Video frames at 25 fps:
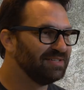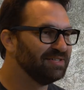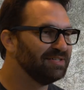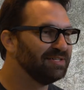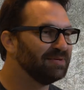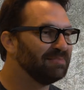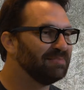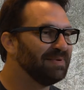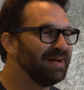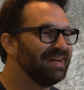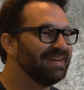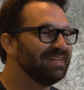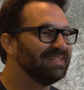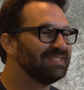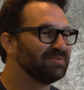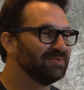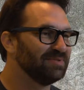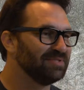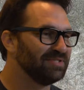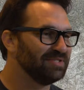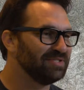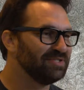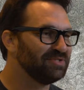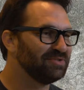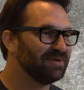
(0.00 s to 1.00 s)
Cougar Madness
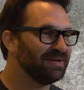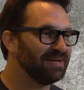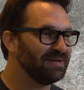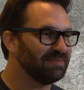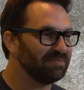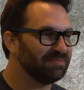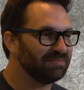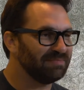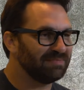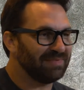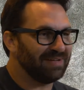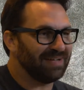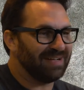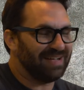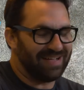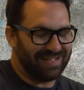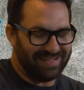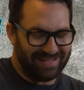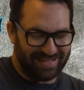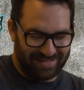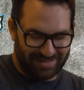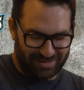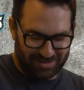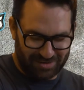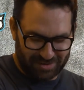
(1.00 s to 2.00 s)
was a trip. I
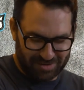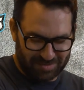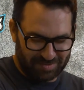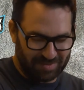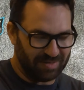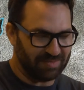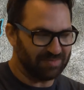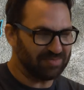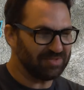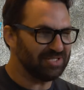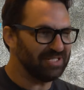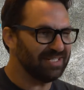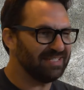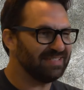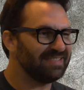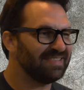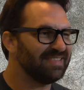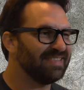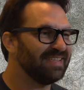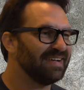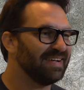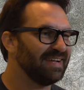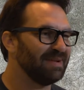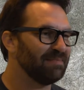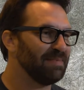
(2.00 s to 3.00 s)
get goosebumps just
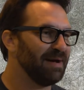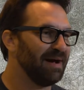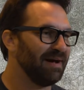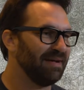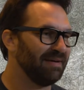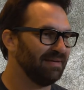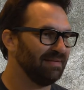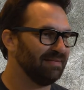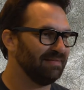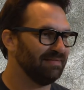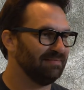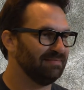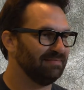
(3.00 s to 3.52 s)
thinking about it.